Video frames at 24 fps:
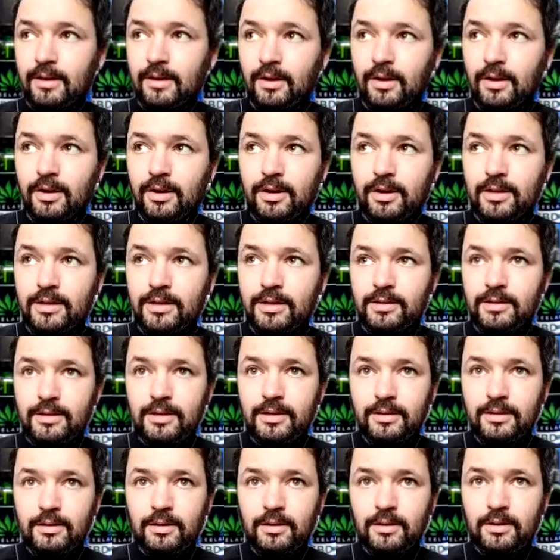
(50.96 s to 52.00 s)
I
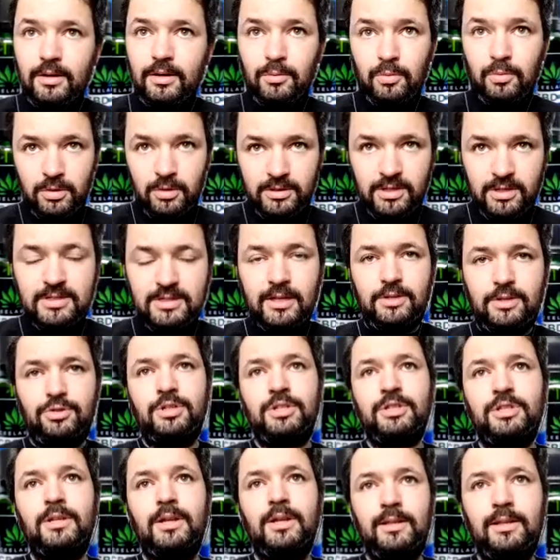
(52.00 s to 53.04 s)
worked as an
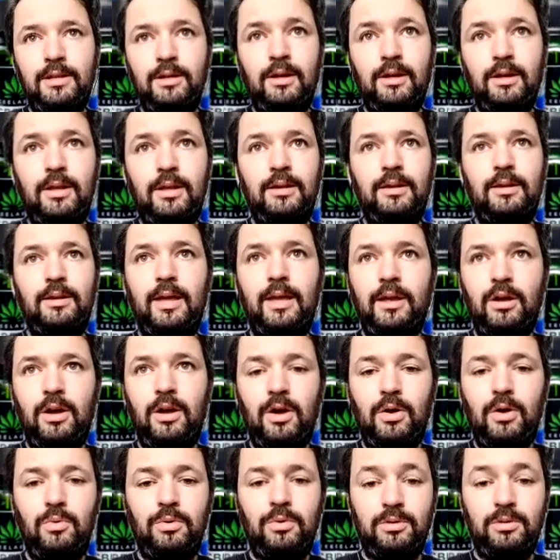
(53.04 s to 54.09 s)
electrician and then got let
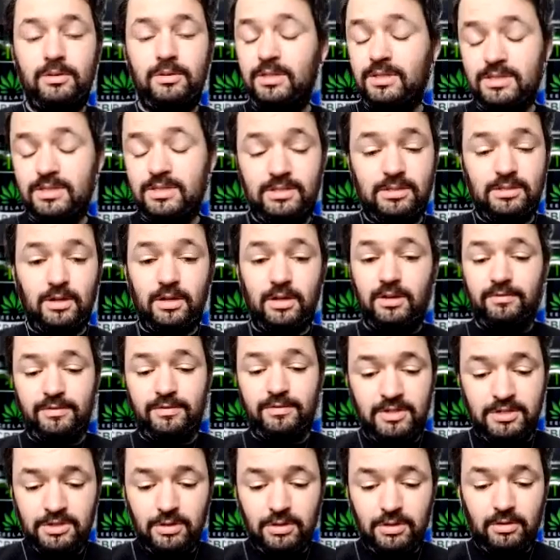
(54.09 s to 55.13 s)
go. This is kind of
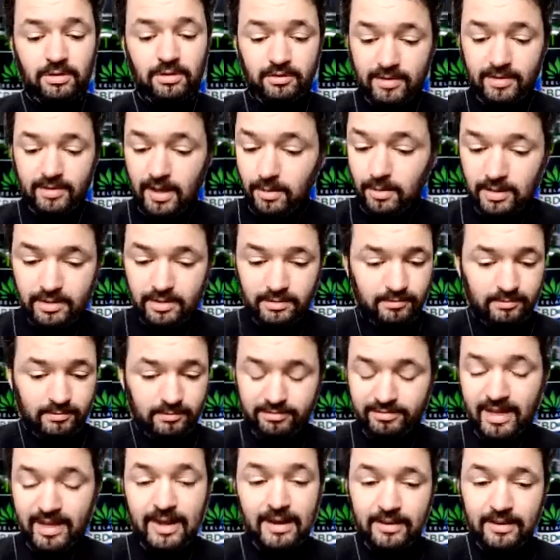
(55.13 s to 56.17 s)
the story of how I
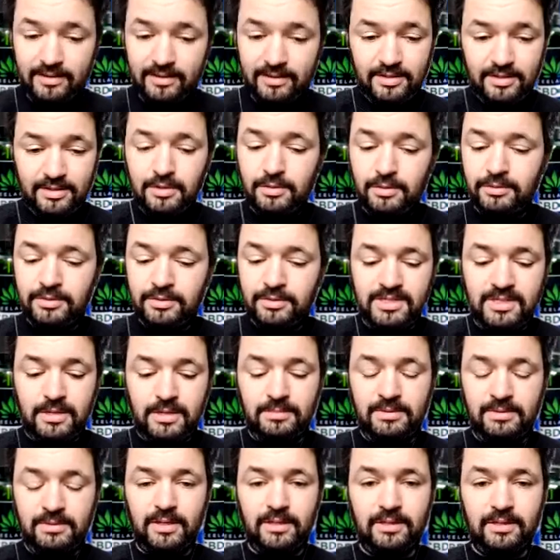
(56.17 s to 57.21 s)
fell into the
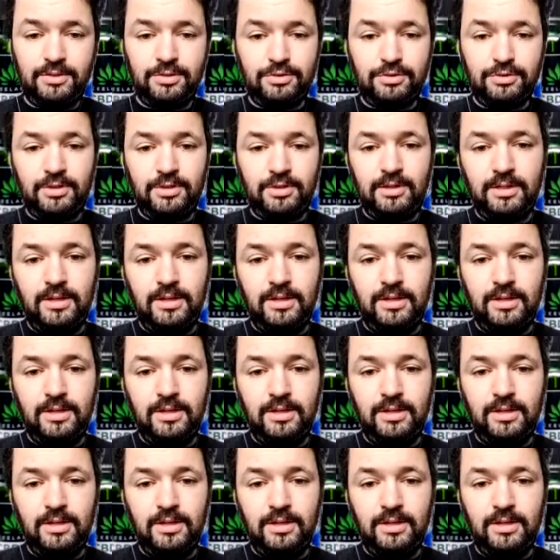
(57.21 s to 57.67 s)
CBD industry.